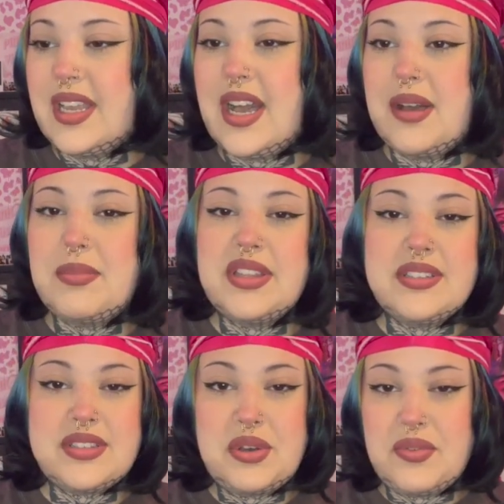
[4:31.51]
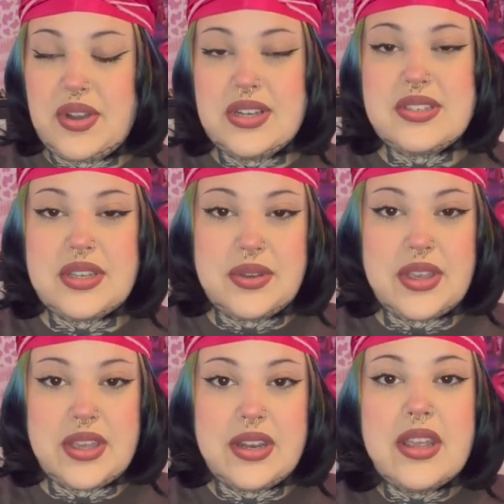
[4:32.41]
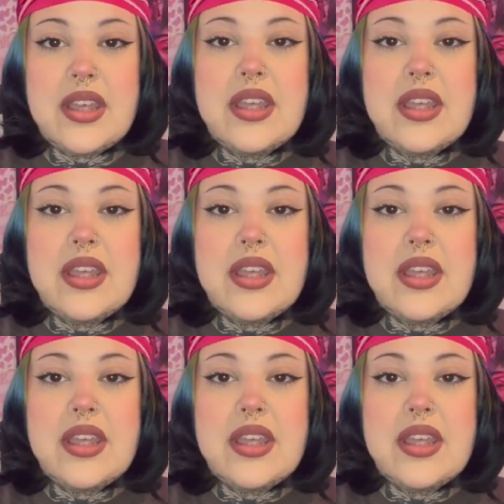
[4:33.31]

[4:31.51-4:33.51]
But so far, so good.